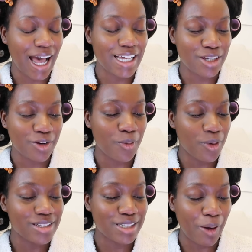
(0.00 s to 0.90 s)
I don't know
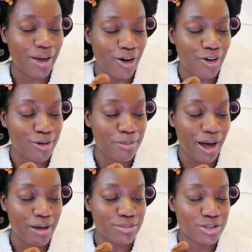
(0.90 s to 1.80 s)
what is going on, but
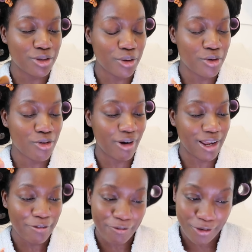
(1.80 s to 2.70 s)
I'm so
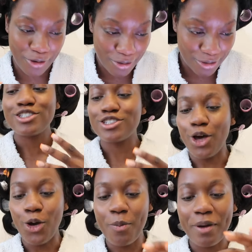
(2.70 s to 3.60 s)
grateful.
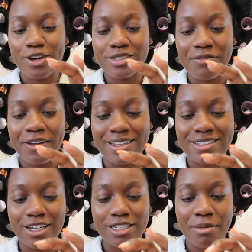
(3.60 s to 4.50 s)
So because I've hit
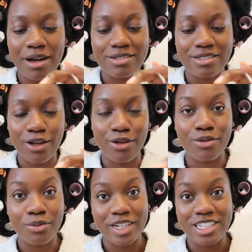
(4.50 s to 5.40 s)
such a
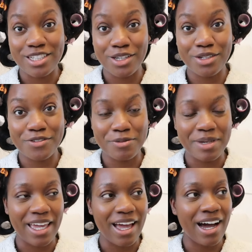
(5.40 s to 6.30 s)
milestone, which is huge for
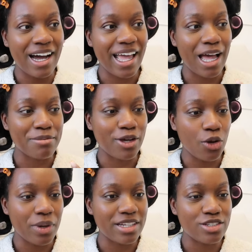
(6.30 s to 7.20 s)
me, I am
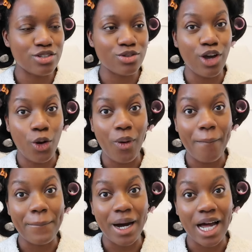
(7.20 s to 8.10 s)
going to go
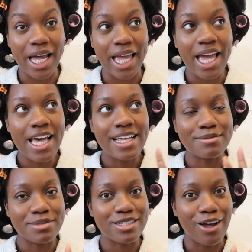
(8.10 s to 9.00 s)
and buy
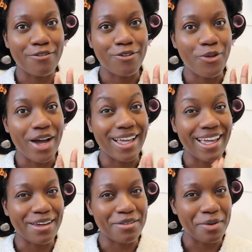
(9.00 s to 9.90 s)
some stuff for a
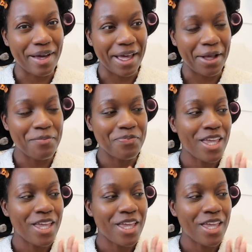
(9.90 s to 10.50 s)
giveaway.